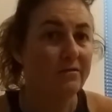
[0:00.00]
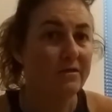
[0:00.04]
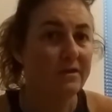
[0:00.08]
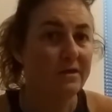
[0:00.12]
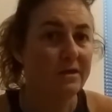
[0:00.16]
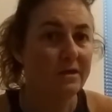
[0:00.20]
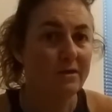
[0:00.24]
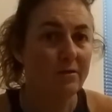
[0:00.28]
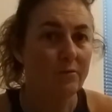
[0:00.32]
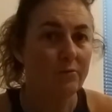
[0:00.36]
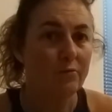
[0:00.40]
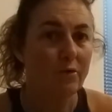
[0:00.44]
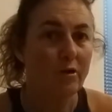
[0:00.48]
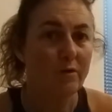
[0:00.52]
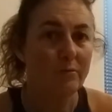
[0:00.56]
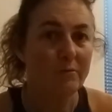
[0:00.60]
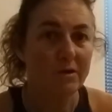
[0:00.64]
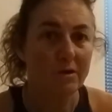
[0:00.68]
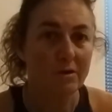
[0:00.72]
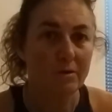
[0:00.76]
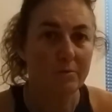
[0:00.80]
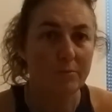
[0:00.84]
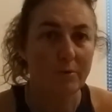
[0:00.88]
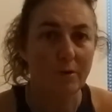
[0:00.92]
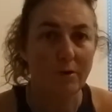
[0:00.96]
the aerobic
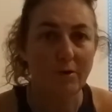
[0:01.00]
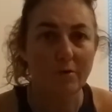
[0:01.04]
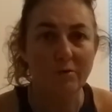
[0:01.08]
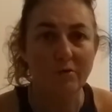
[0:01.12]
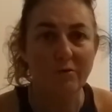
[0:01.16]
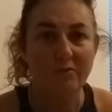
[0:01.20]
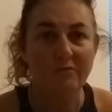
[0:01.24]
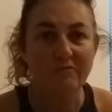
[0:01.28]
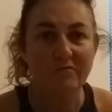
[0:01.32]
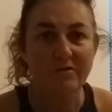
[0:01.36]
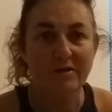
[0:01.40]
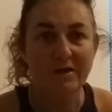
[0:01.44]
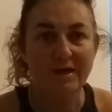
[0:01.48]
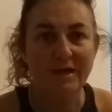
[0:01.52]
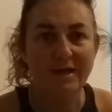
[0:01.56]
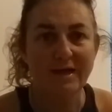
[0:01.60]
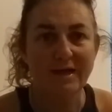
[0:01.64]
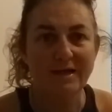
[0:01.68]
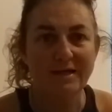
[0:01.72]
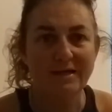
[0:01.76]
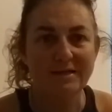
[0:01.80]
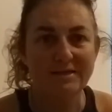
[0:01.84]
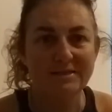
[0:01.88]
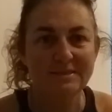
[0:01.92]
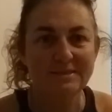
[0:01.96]
component of the
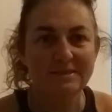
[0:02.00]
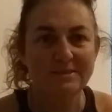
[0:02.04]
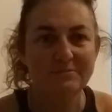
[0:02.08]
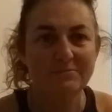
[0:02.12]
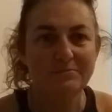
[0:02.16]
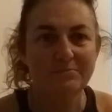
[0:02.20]
class.